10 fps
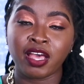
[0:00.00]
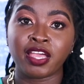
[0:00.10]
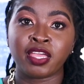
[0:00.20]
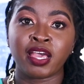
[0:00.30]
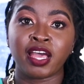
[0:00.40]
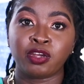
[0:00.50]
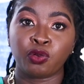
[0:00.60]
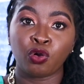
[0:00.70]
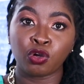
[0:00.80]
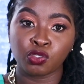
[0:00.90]
I had
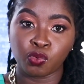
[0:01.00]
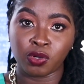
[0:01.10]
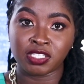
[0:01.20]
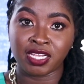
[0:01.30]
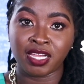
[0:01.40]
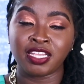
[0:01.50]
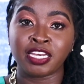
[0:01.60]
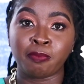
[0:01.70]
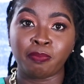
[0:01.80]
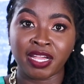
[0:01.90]
hot water in
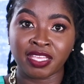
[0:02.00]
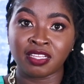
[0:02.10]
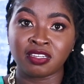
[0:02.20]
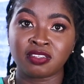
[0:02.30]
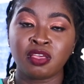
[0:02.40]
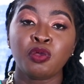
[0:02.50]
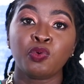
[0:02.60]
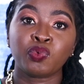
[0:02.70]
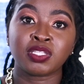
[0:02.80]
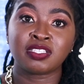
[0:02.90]
a bucket
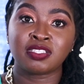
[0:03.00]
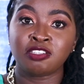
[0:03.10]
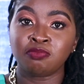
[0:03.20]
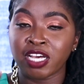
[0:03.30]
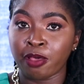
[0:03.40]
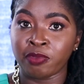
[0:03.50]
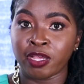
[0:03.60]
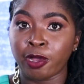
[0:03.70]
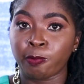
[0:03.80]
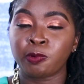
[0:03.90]
with steam coming
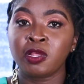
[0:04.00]
up.